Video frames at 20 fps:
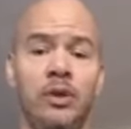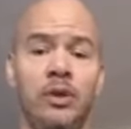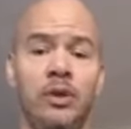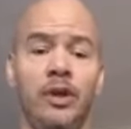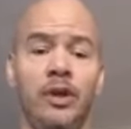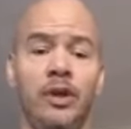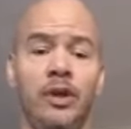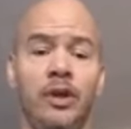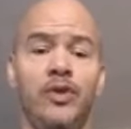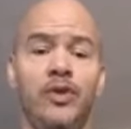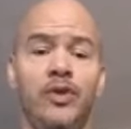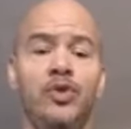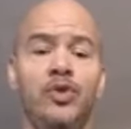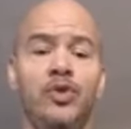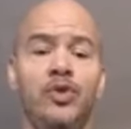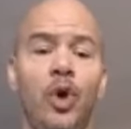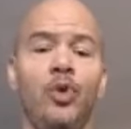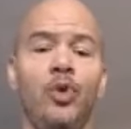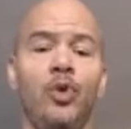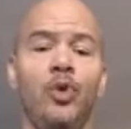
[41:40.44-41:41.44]
If you
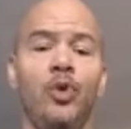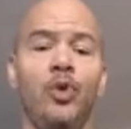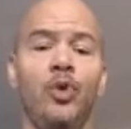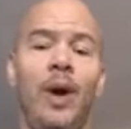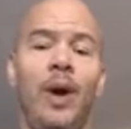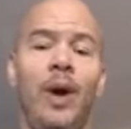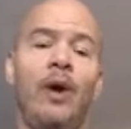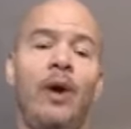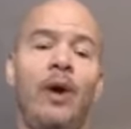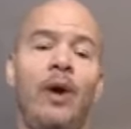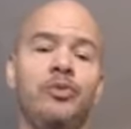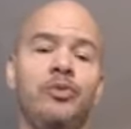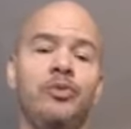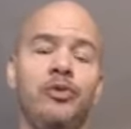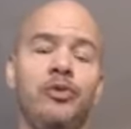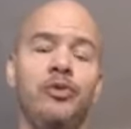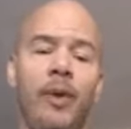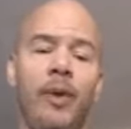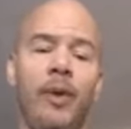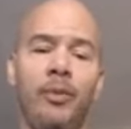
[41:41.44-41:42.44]
don't know how to move
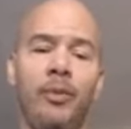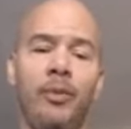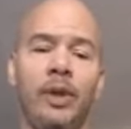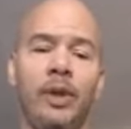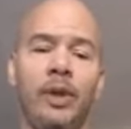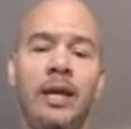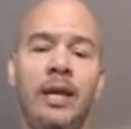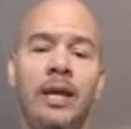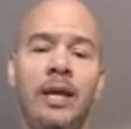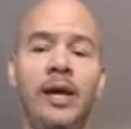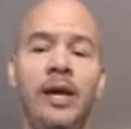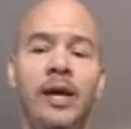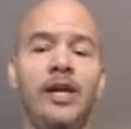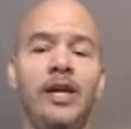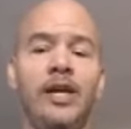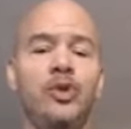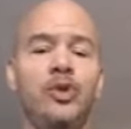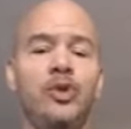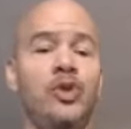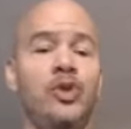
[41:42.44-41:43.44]
properly, then
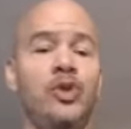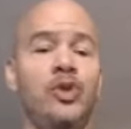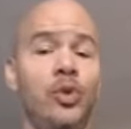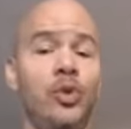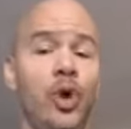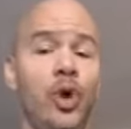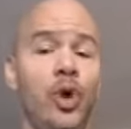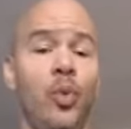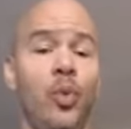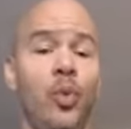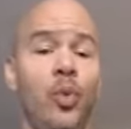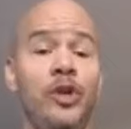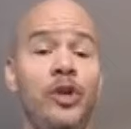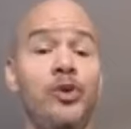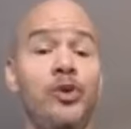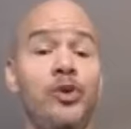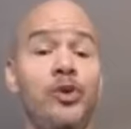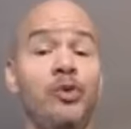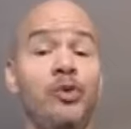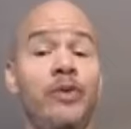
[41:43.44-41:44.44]
you don't know when you're
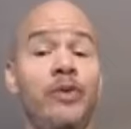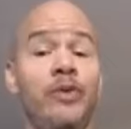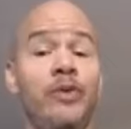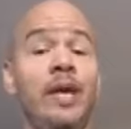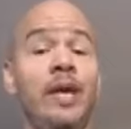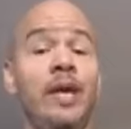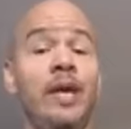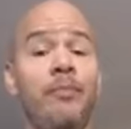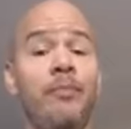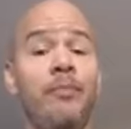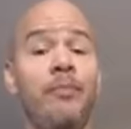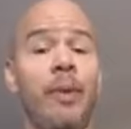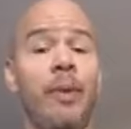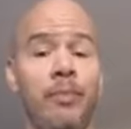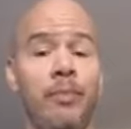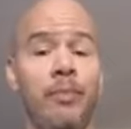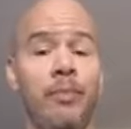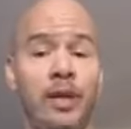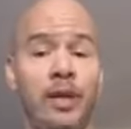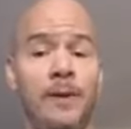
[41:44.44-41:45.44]
moving
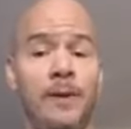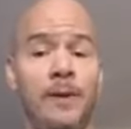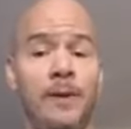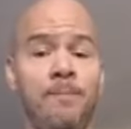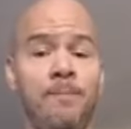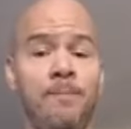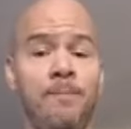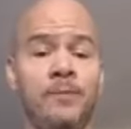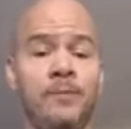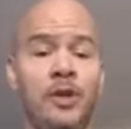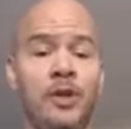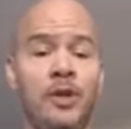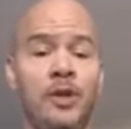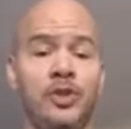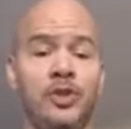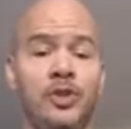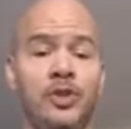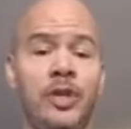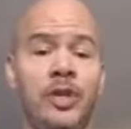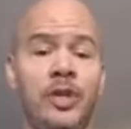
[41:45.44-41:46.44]
improperly.
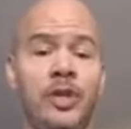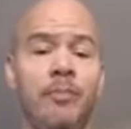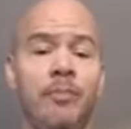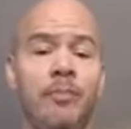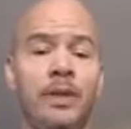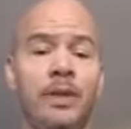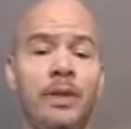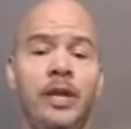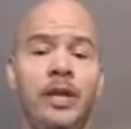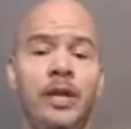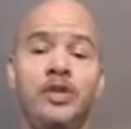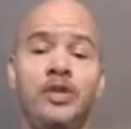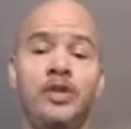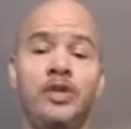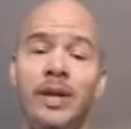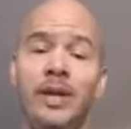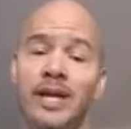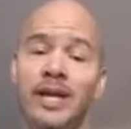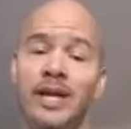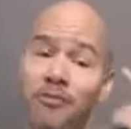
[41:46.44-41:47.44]
So the ability to
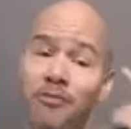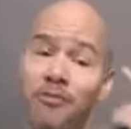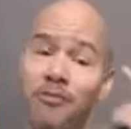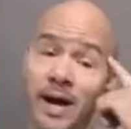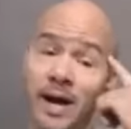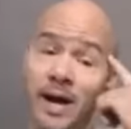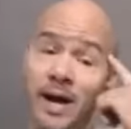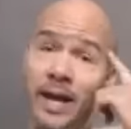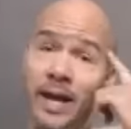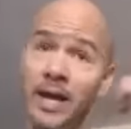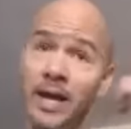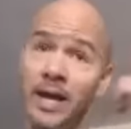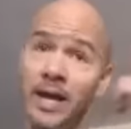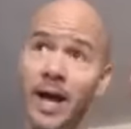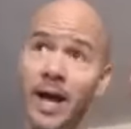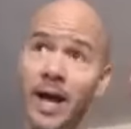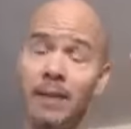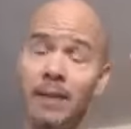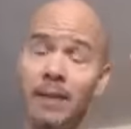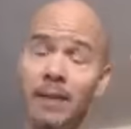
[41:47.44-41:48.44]
identify,
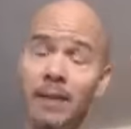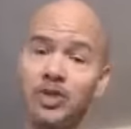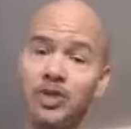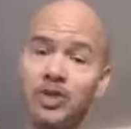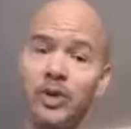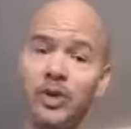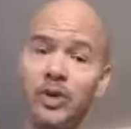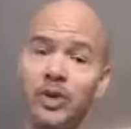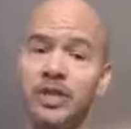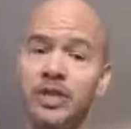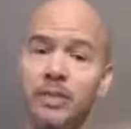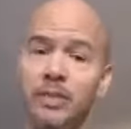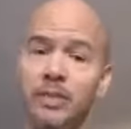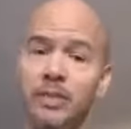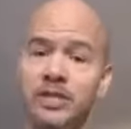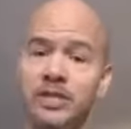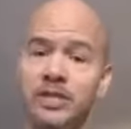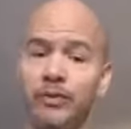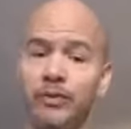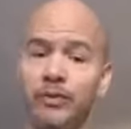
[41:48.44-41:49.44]
I'm stressing
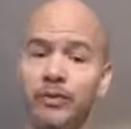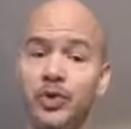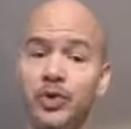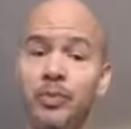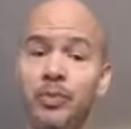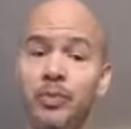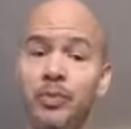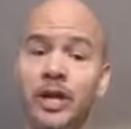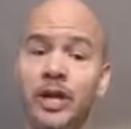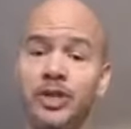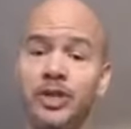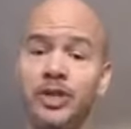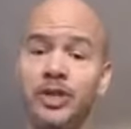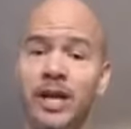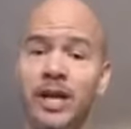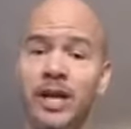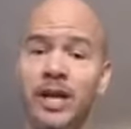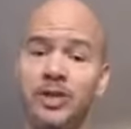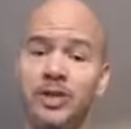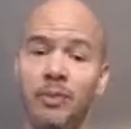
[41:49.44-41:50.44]
myself too much, I
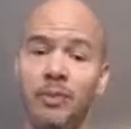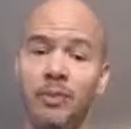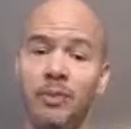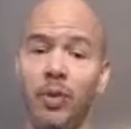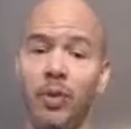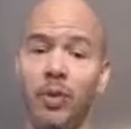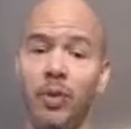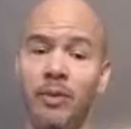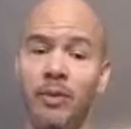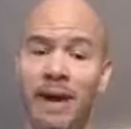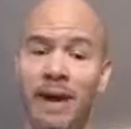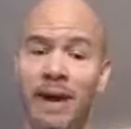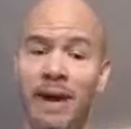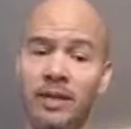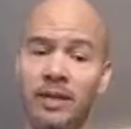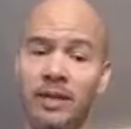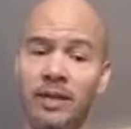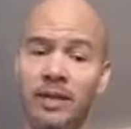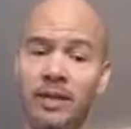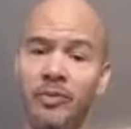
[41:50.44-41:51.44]
need to pull it back a
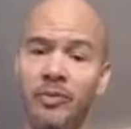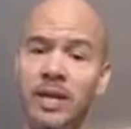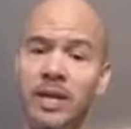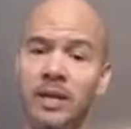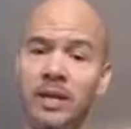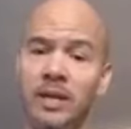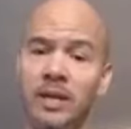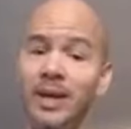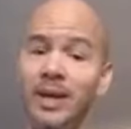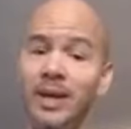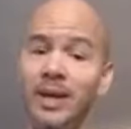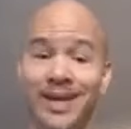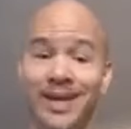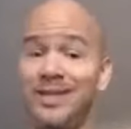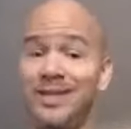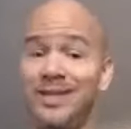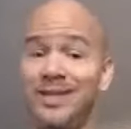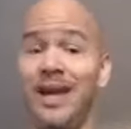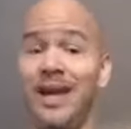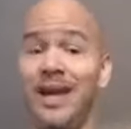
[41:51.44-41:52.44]
little bit,
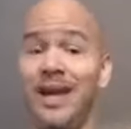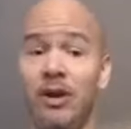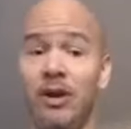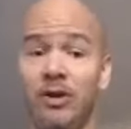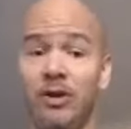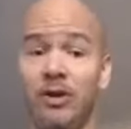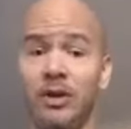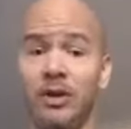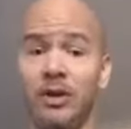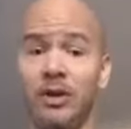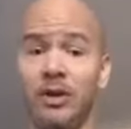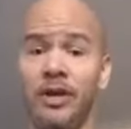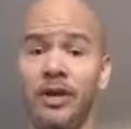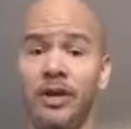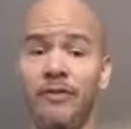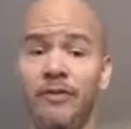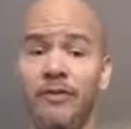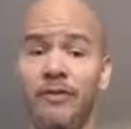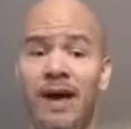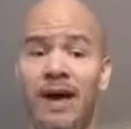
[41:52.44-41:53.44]
isn't there if
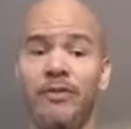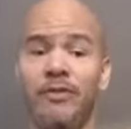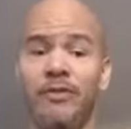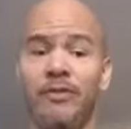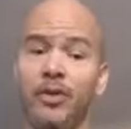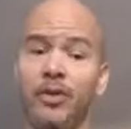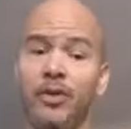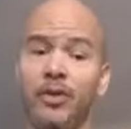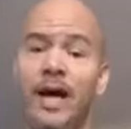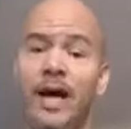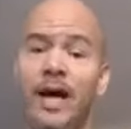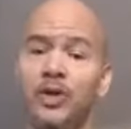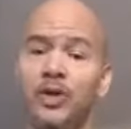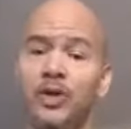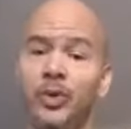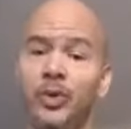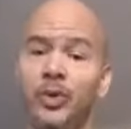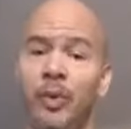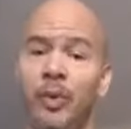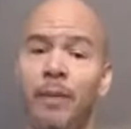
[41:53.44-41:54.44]
you haven't learned how to do
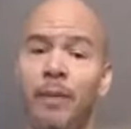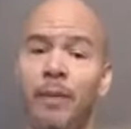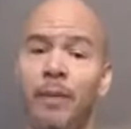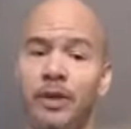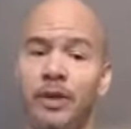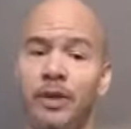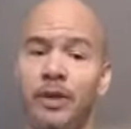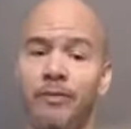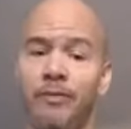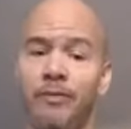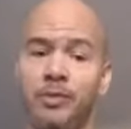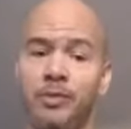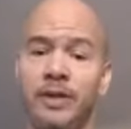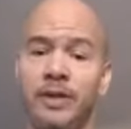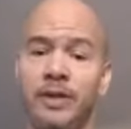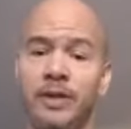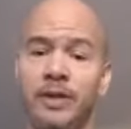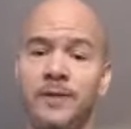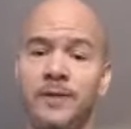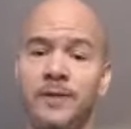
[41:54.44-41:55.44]
it properly in the first place.